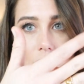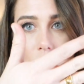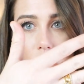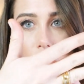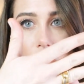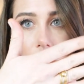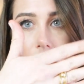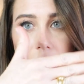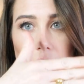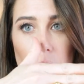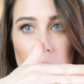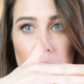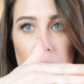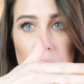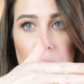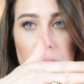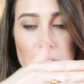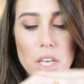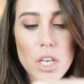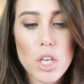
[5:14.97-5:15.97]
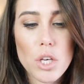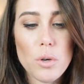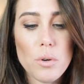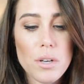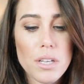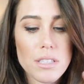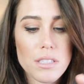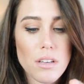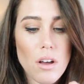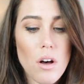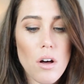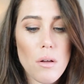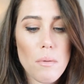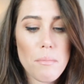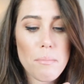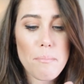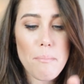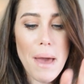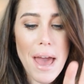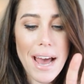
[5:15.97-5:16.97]
So I thought they were really cute. It's all
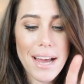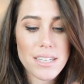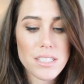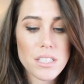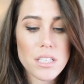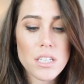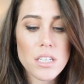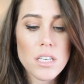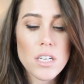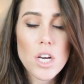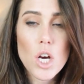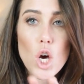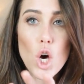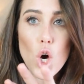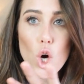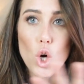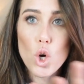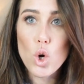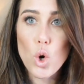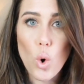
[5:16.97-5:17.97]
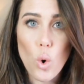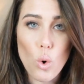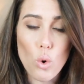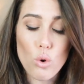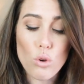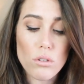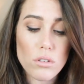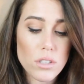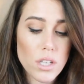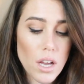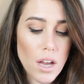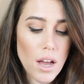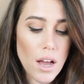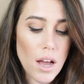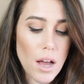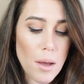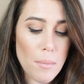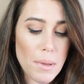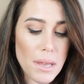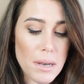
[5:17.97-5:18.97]
matte gold
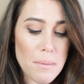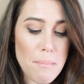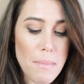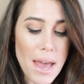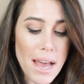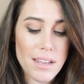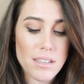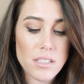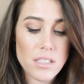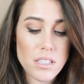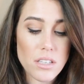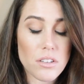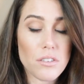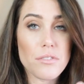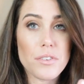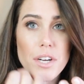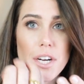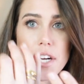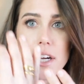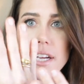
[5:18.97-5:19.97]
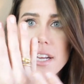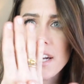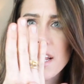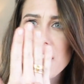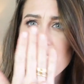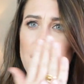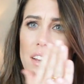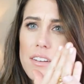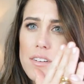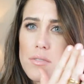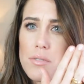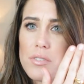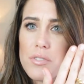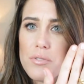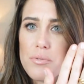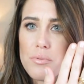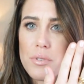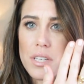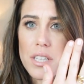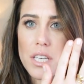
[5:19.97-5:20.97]
um, and matte silver and I thought it
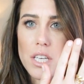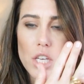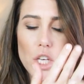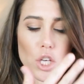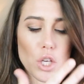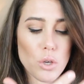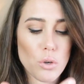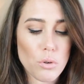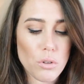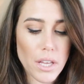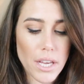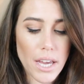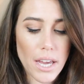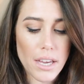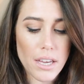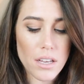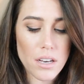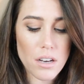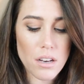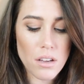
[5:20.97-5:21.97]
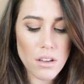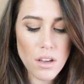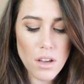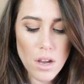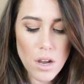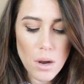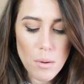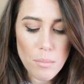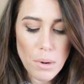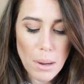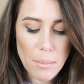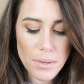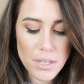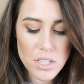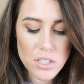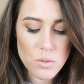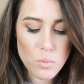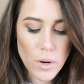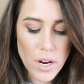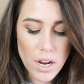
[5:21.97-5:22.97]
was really cute. Like I could probably
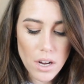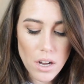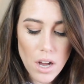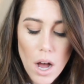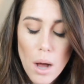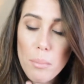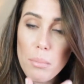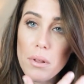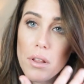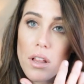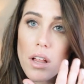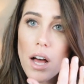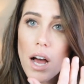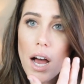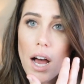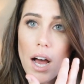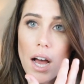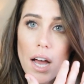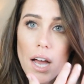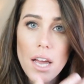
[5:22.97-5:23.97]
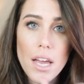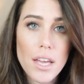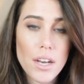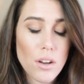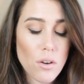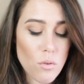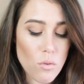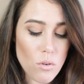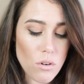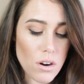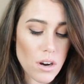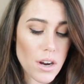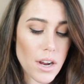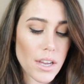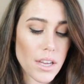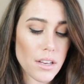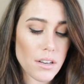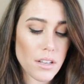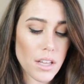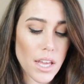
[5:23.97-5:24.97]
just wear a couple on or
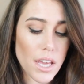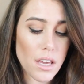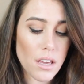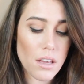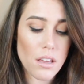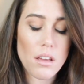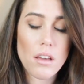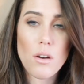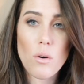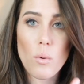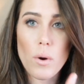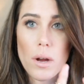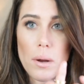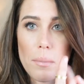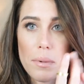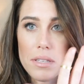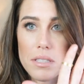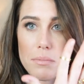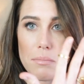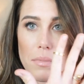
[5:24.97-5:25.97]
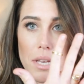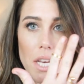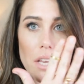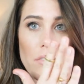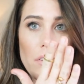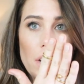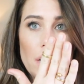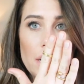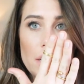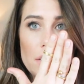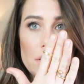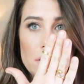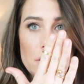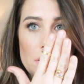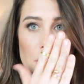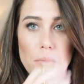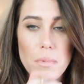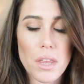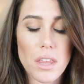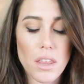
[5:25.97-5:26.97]
I can like wear them as midi rings or
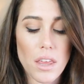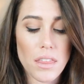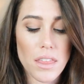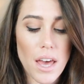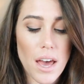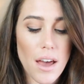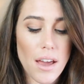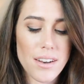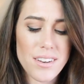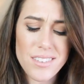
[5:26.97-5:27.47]
something like that.